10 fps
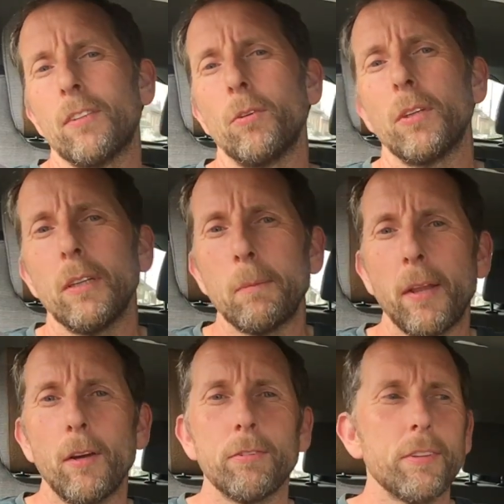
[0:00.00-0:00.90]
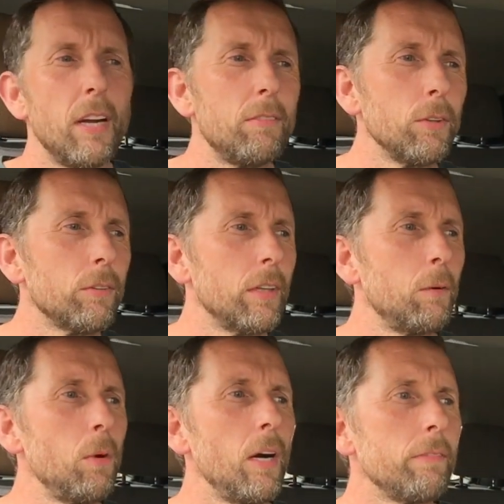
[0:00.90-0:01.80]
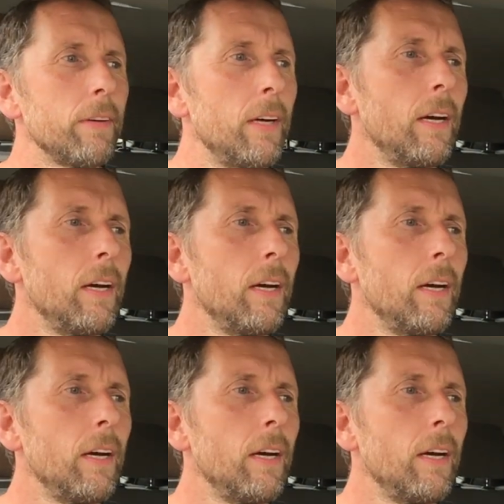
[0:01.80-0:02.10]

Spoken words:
talking about the offside rule to your wife.